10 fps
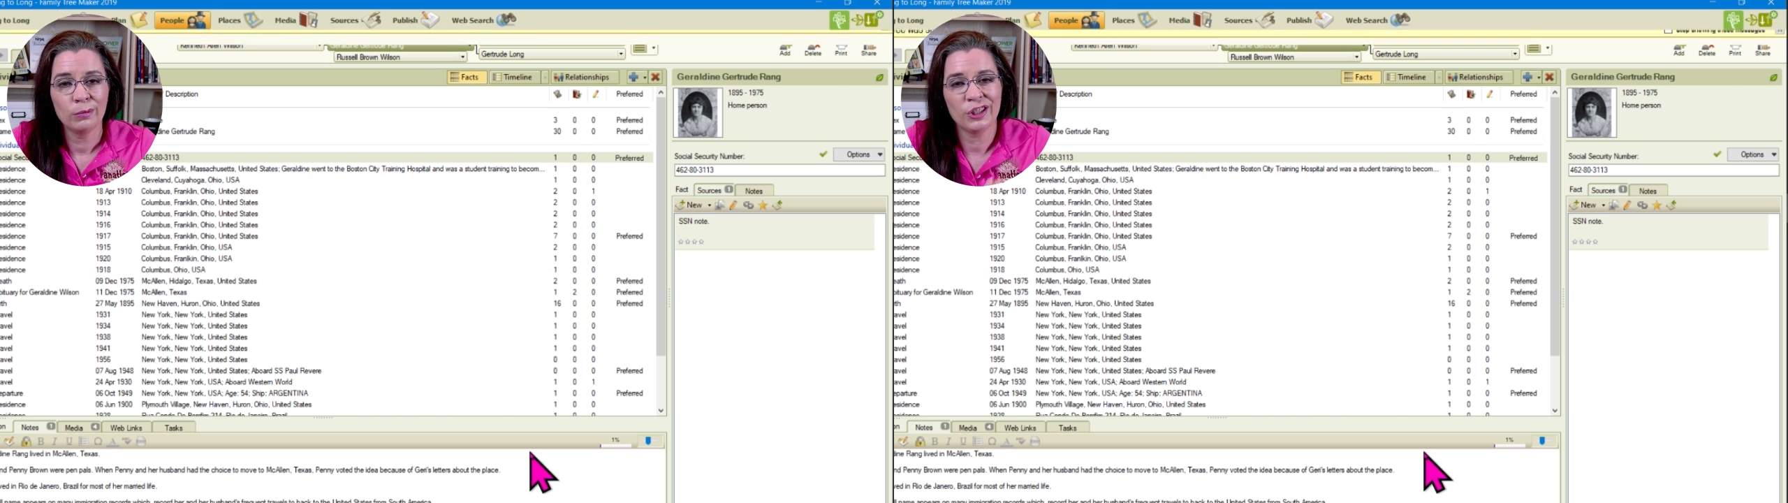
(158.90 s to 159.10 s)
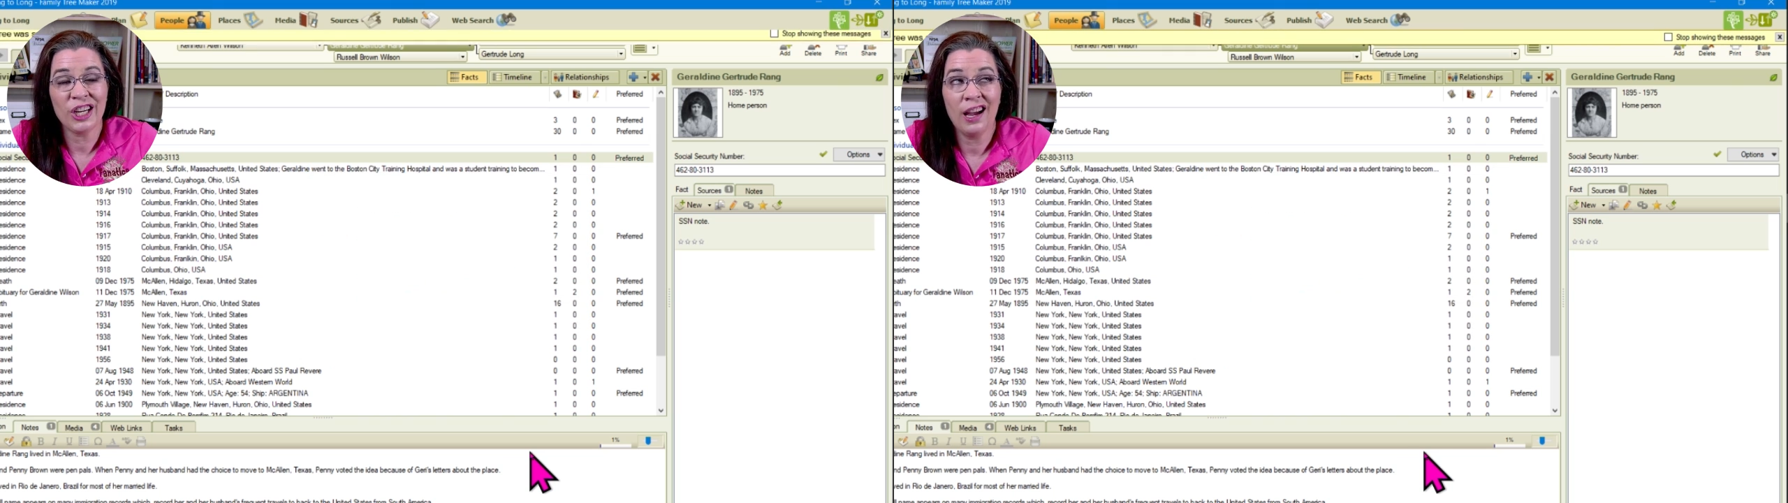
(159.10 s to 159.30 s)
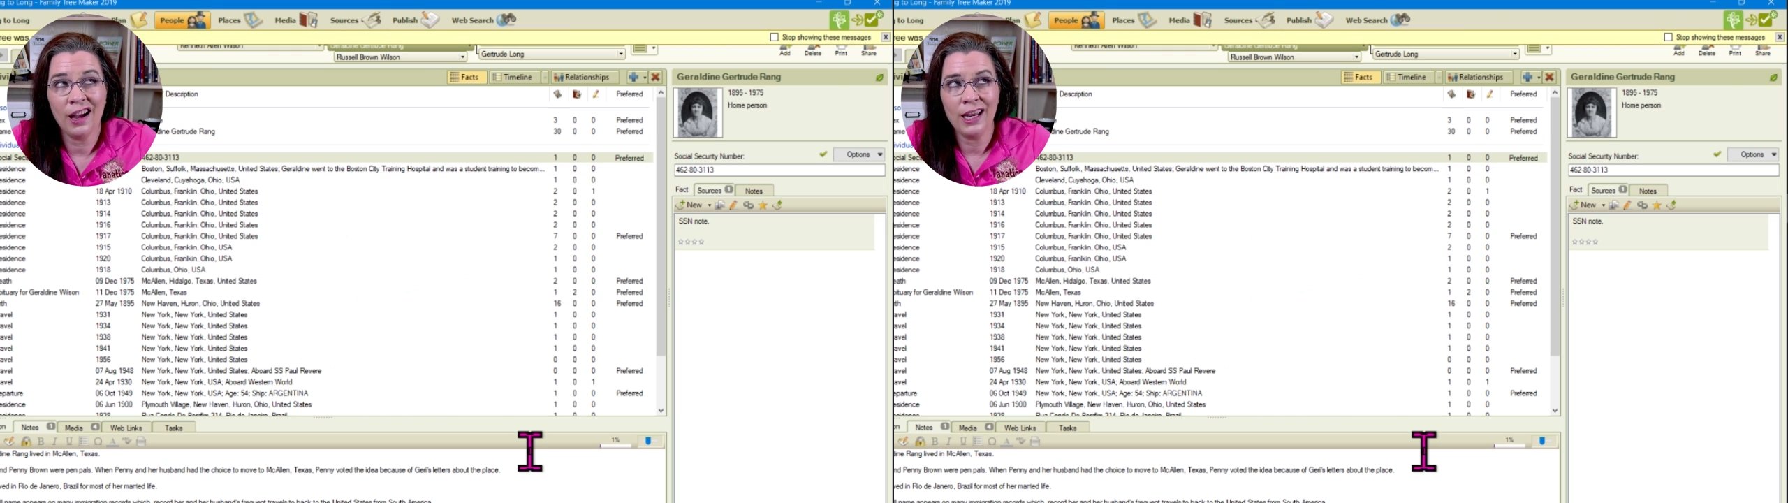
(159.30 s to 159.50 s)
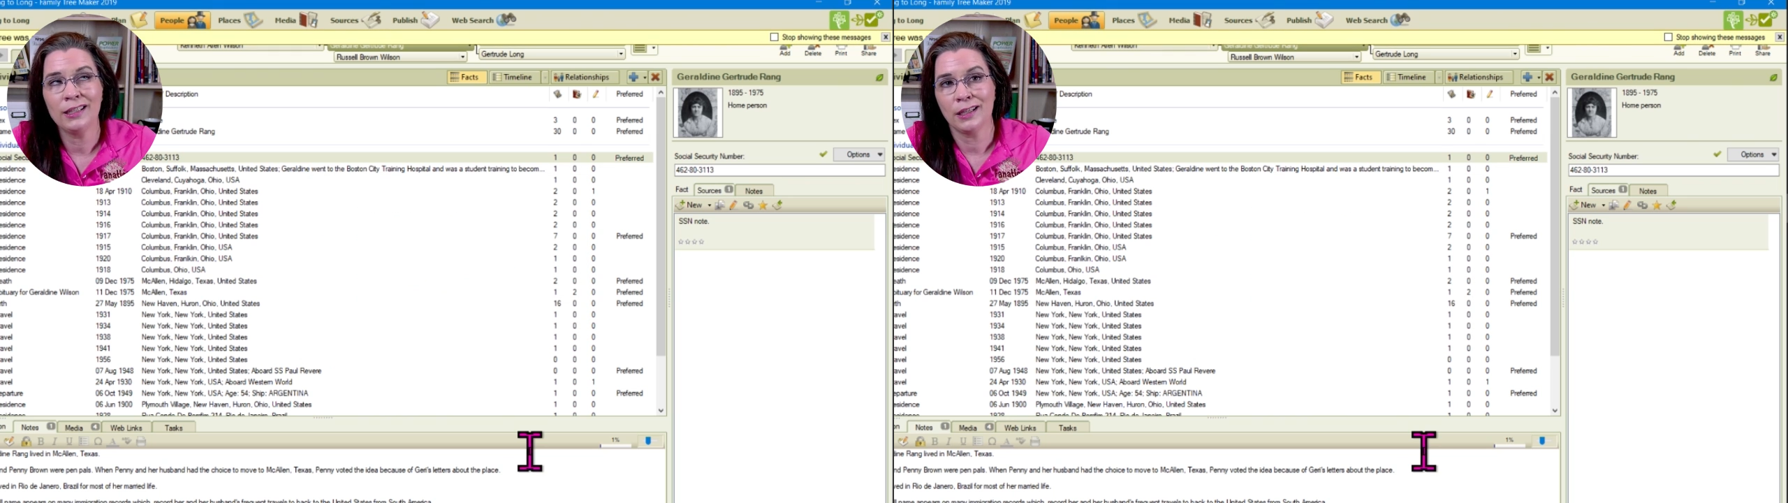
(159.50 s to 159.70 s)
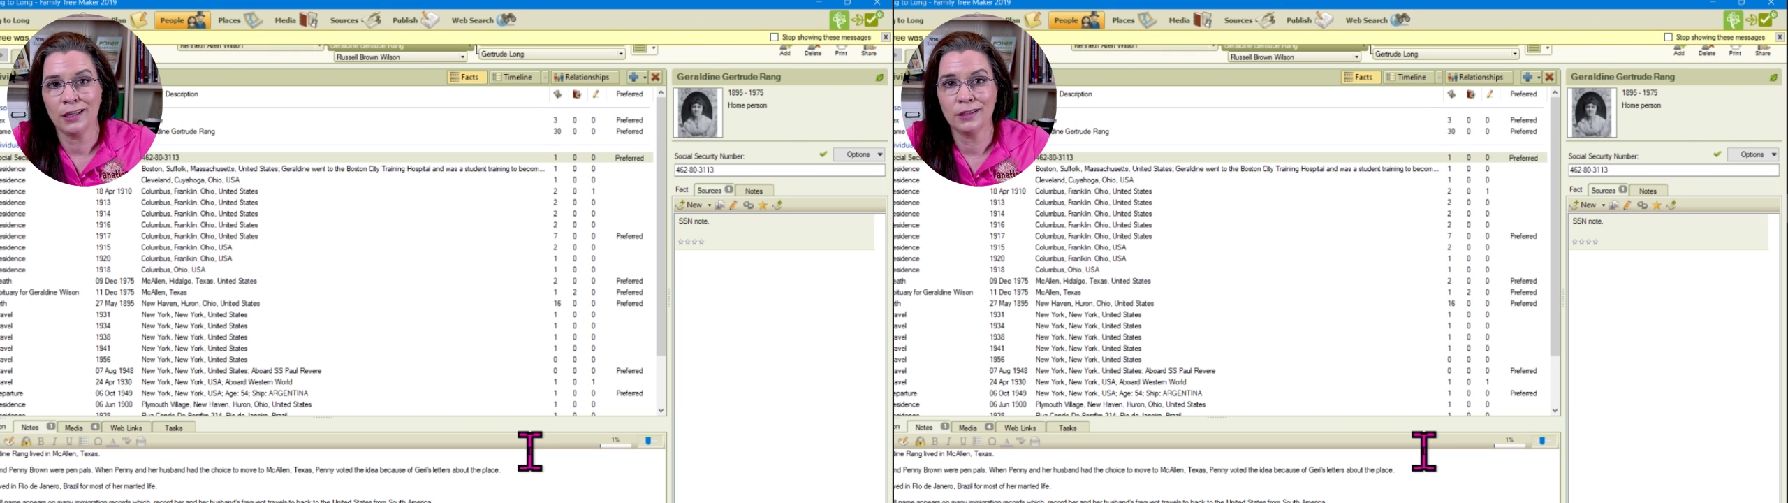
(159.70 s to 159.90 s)
which I
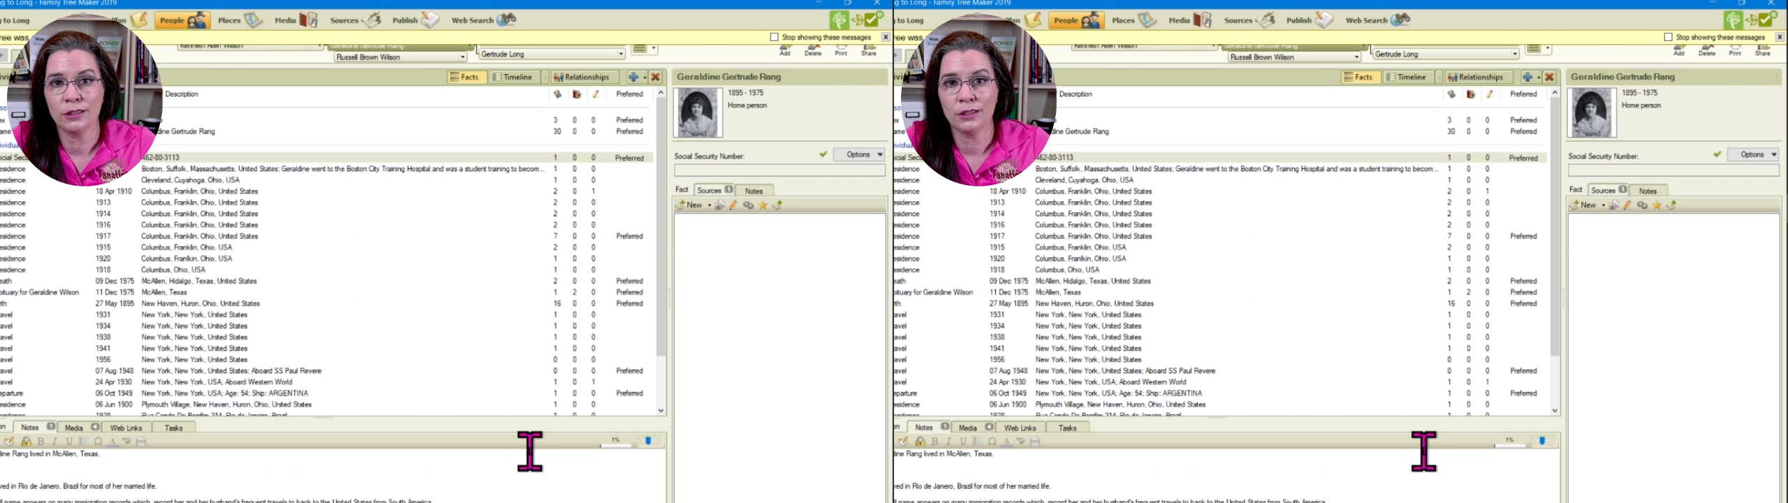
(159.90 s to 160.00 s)
tend